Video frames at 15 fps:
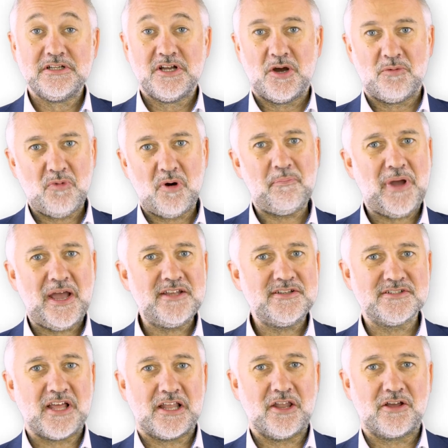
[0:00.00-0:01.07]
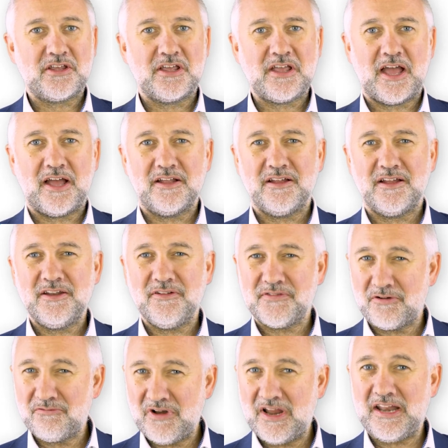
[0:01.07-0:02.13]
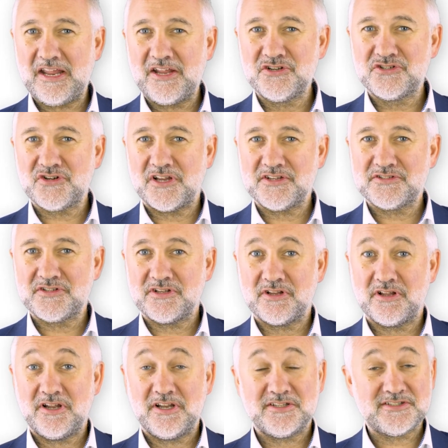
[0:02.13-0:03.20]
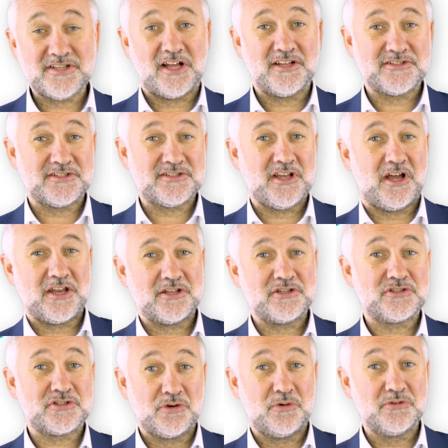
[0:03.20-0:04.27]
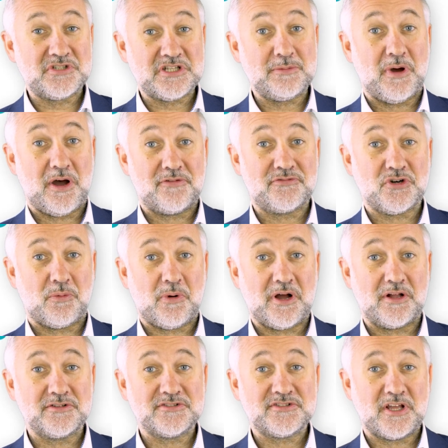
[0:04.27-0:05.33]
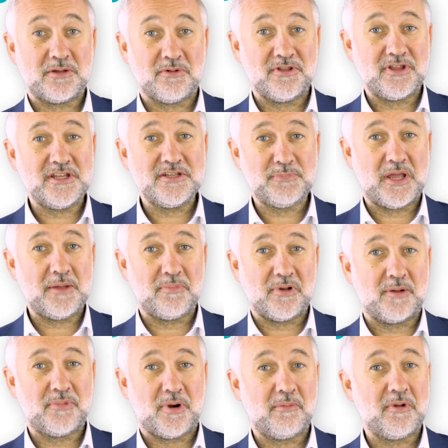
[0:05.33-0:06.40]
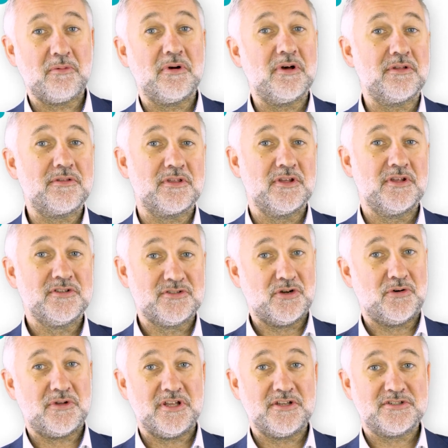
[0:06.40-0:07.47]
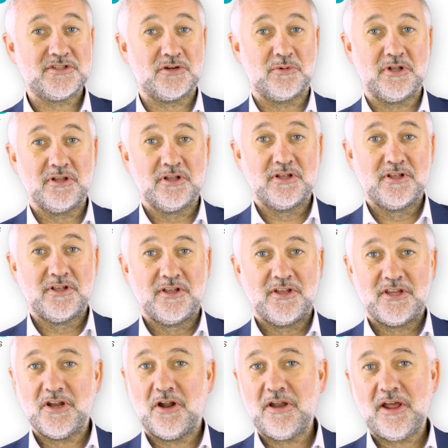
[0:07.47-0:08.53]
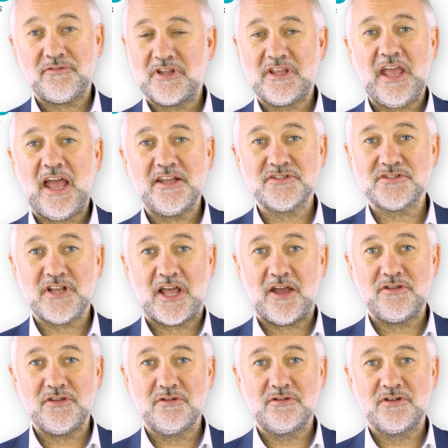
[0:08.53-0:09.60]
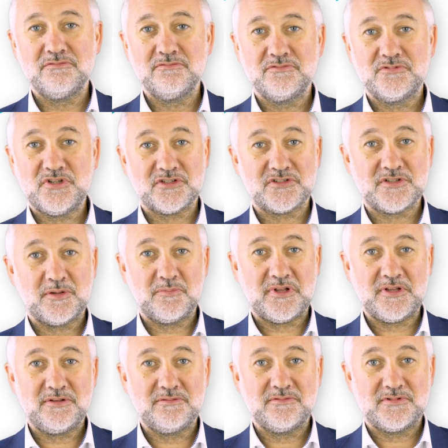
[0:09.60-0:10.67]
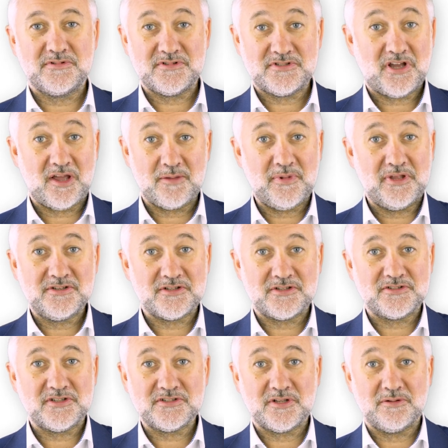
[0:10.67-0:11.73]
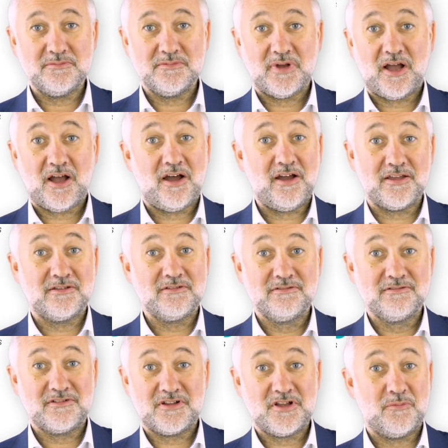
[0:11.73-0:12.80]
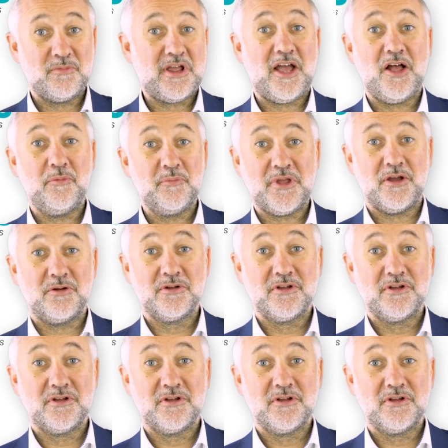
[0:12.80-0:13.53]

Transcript: and what pages they're looking at, and if they're really interested. And it starts assigning a score to them after a while to say, well, these people are probably worth talking to. Well, you don't have to guess now. You can just simply type into the system, hi, can we help you?